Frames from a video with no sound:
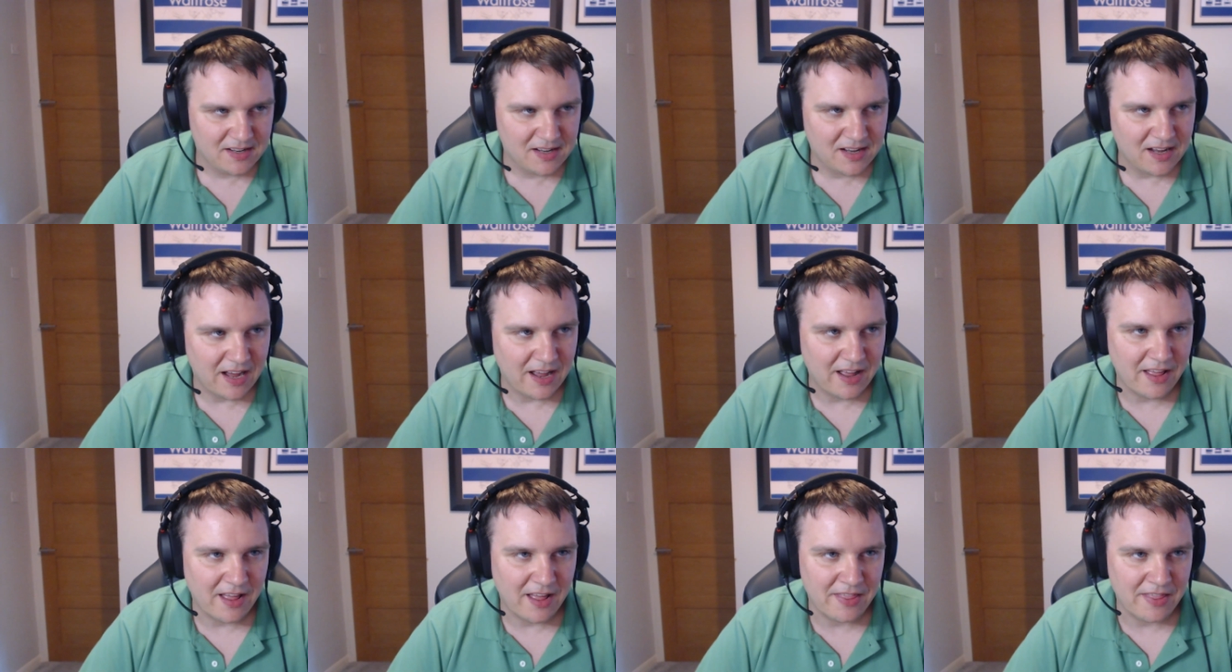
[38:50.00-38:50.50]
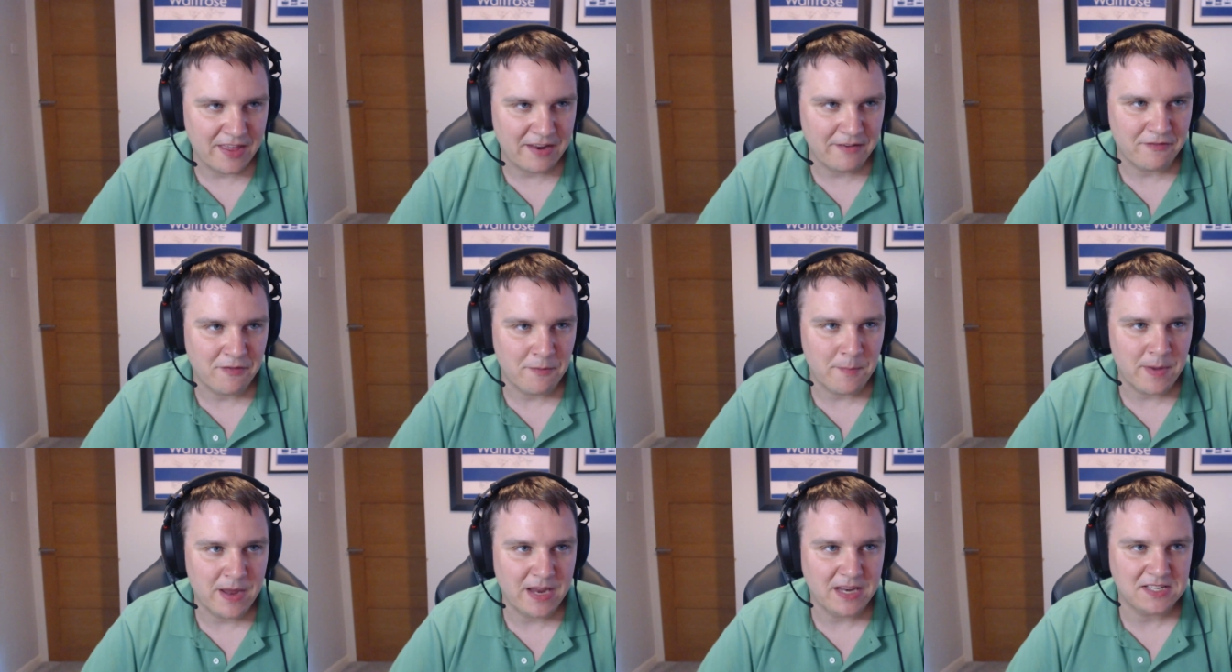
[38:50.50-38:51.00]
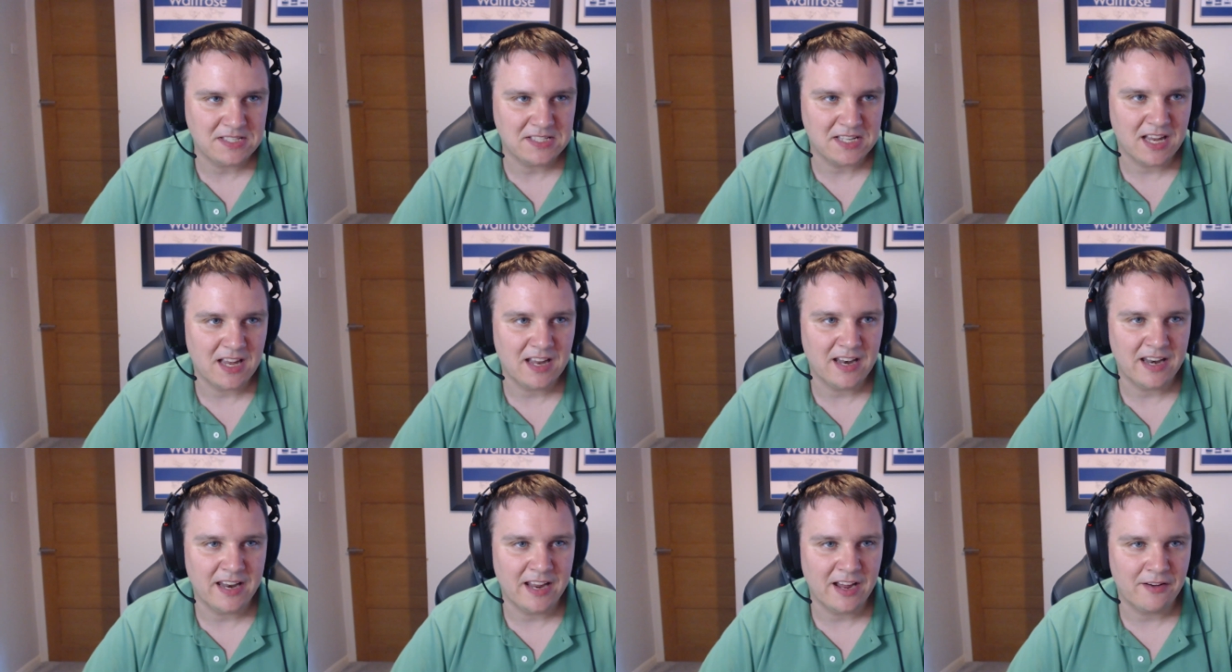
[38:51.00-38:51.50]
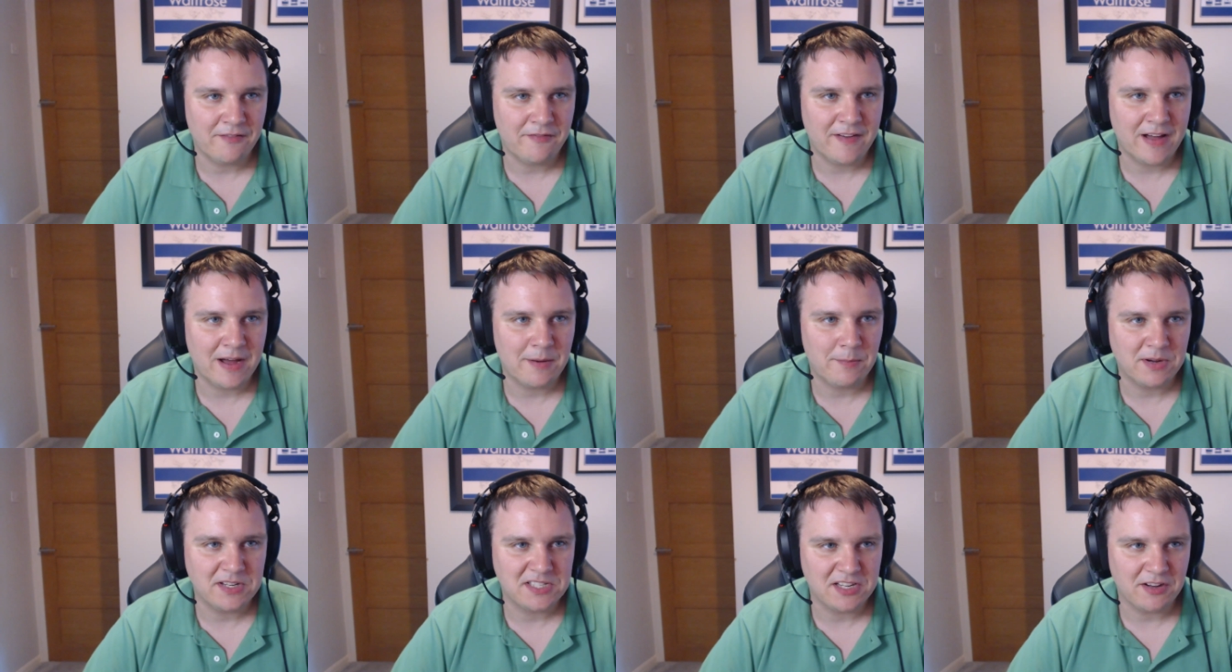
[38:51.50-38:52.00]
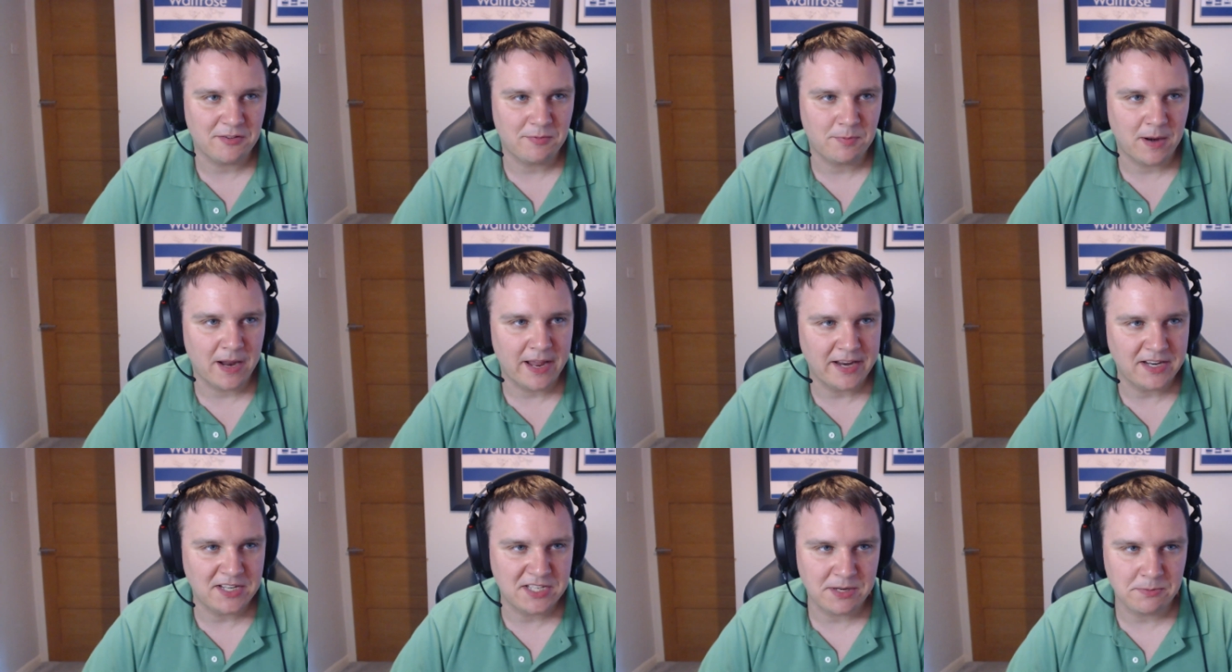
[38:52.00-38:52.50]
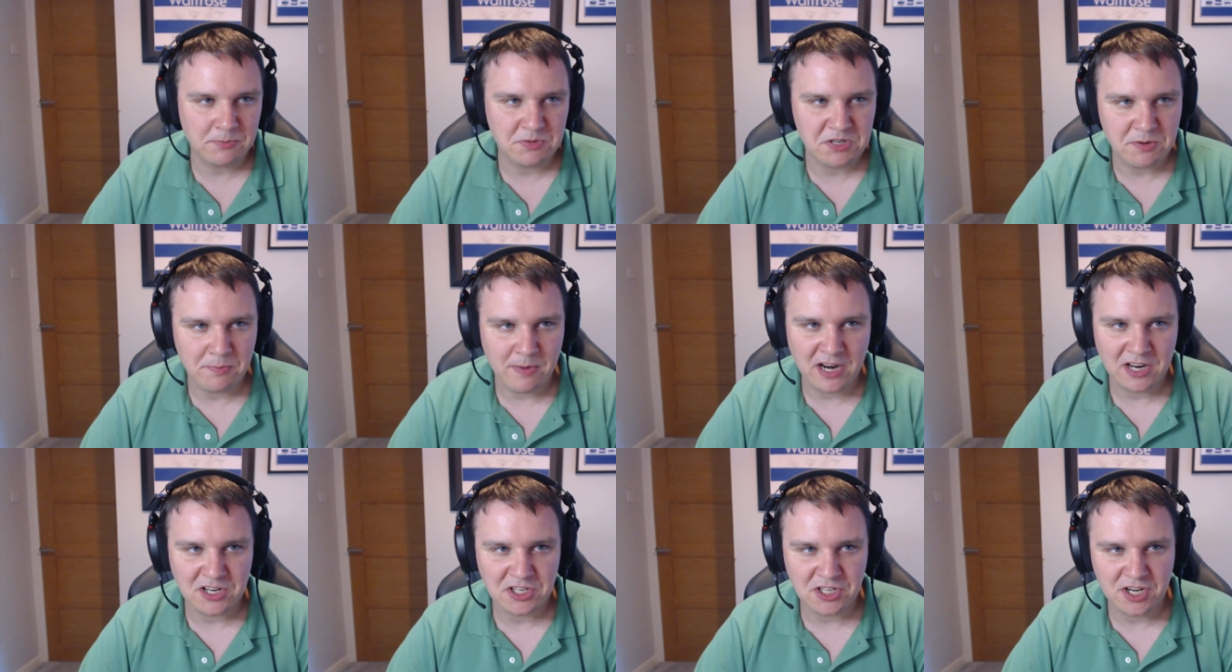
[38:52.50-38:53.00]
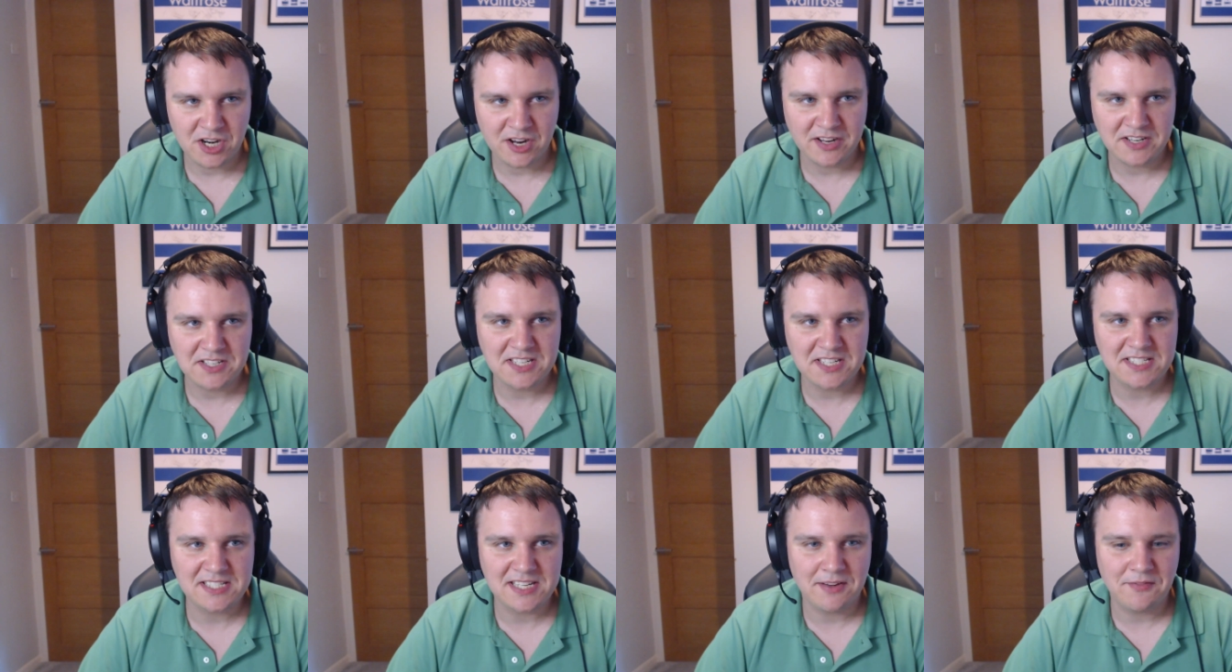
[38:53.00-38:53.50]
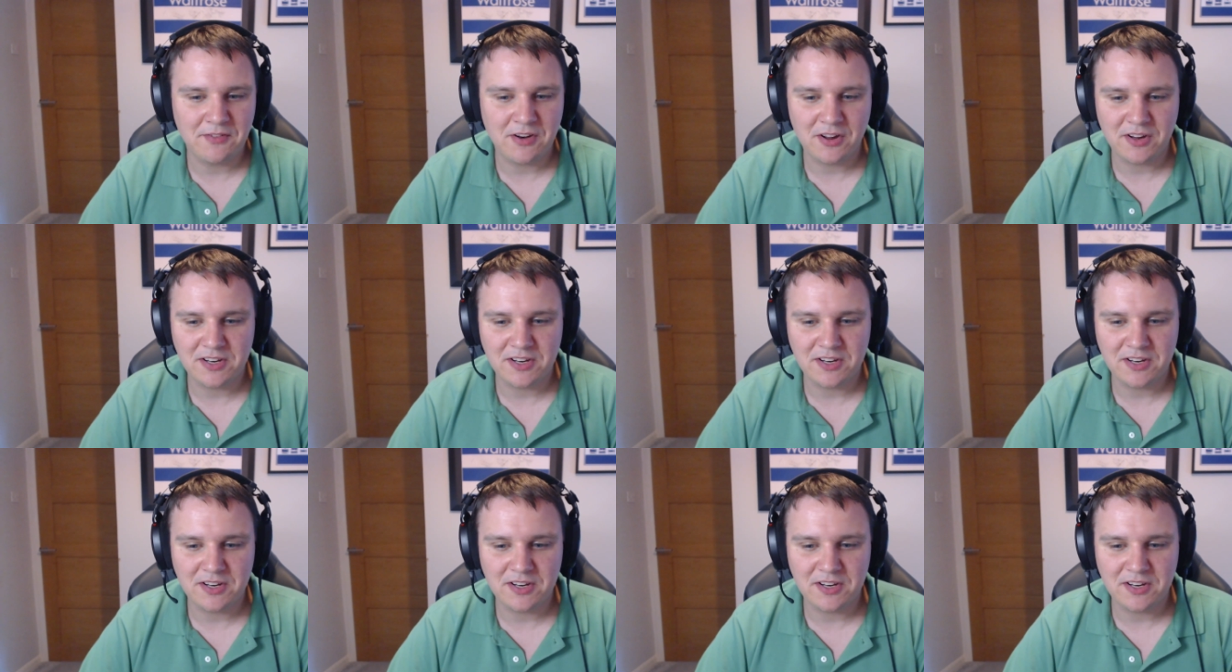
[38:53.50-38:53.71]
I think for me, certainly, I've found myself playing Championship Manager 97,